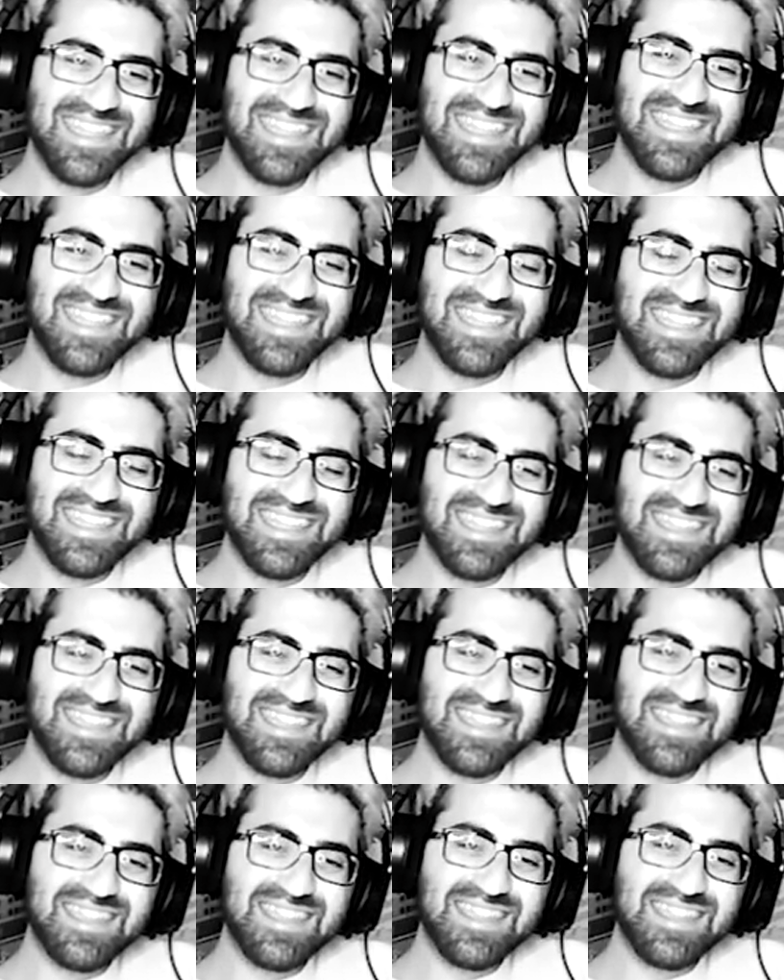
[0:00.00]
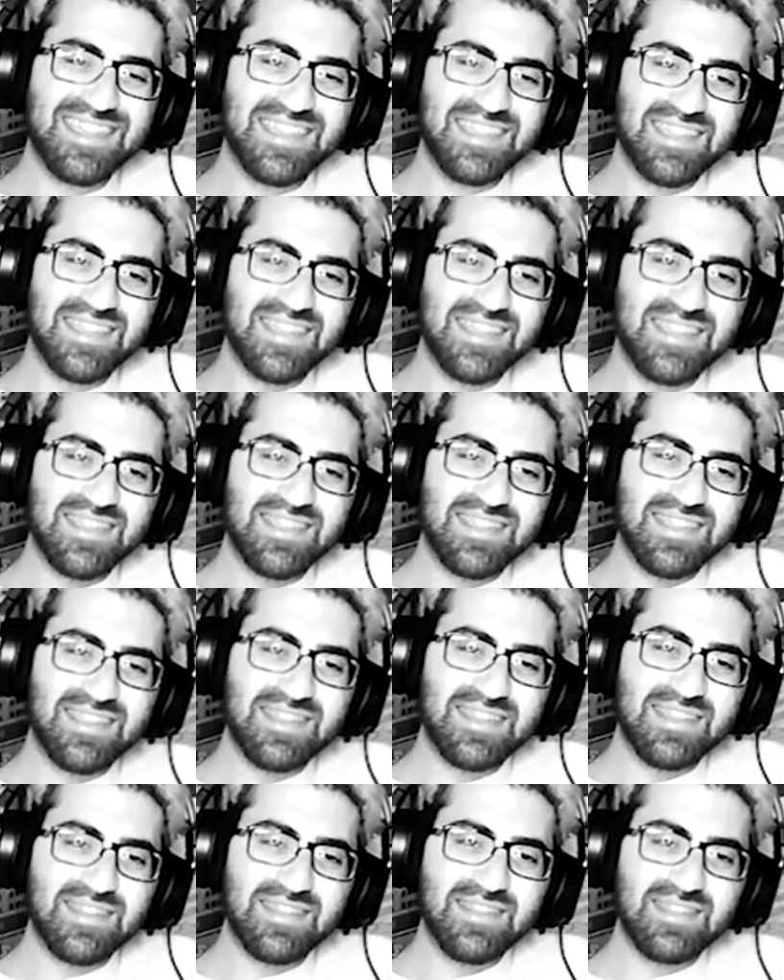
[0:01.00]

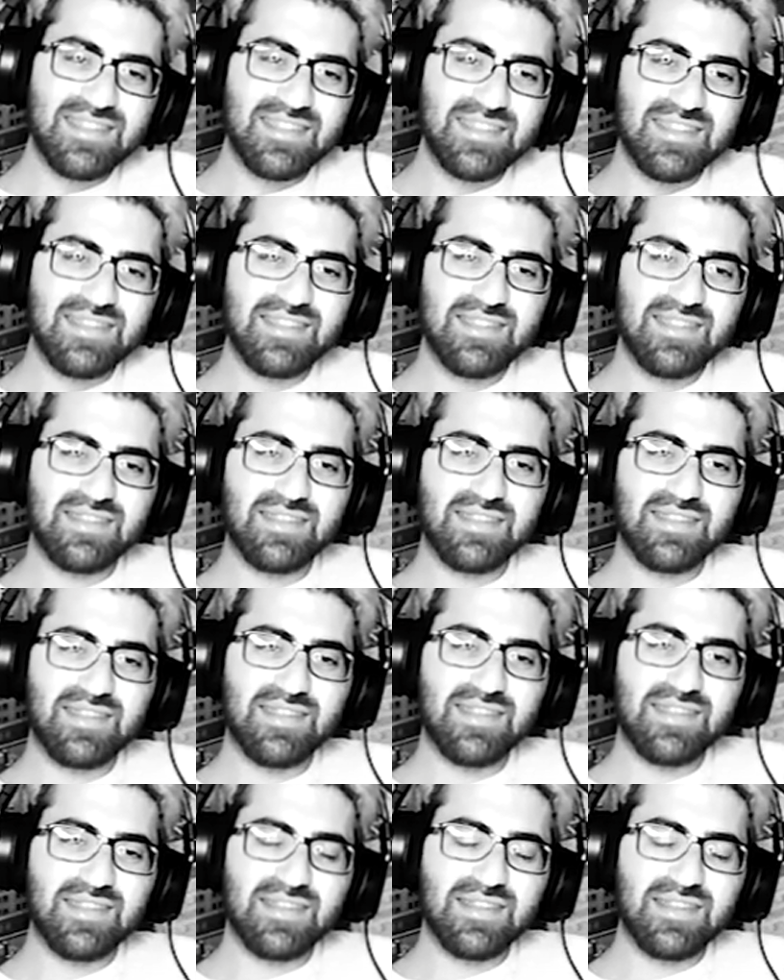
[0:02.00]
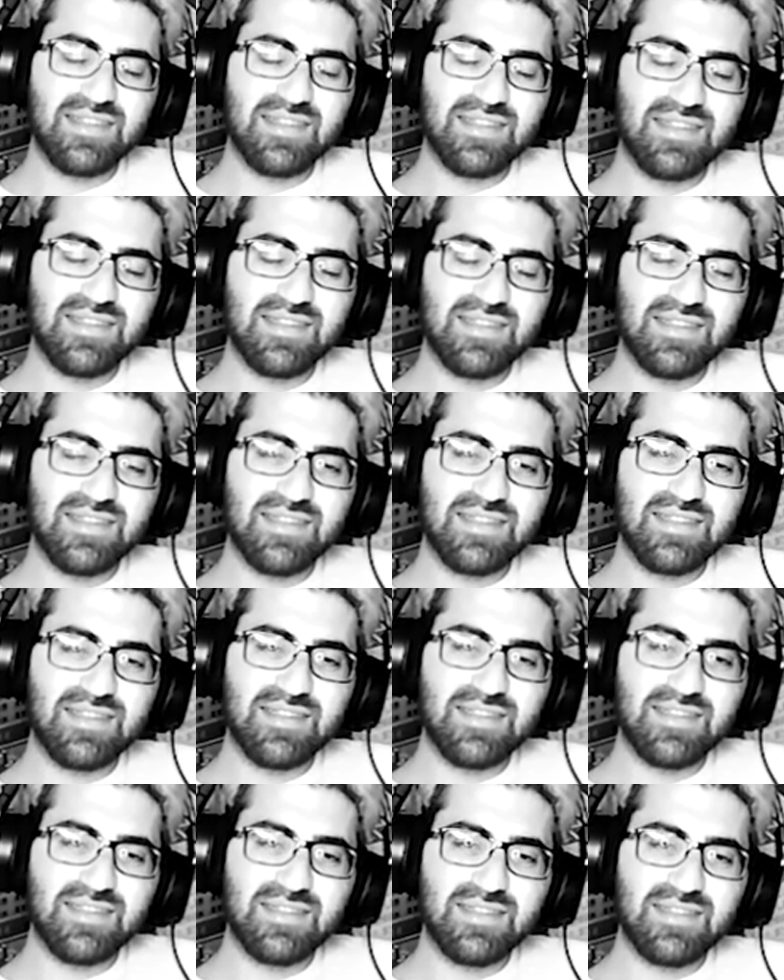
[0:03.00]

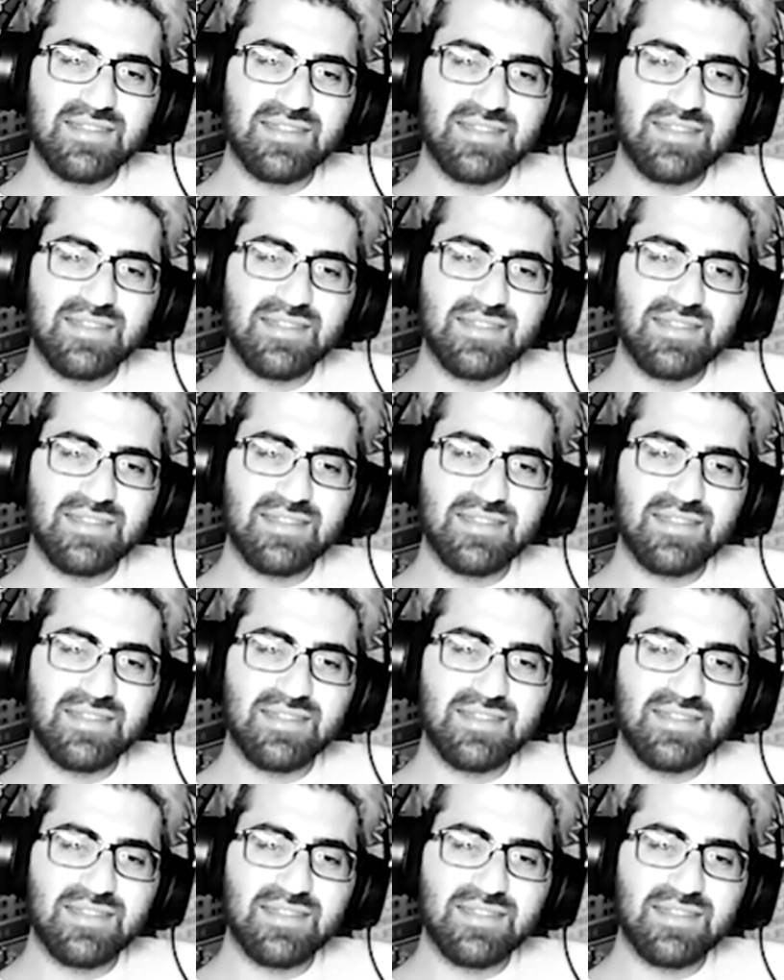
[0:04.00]
This person isn't speaking.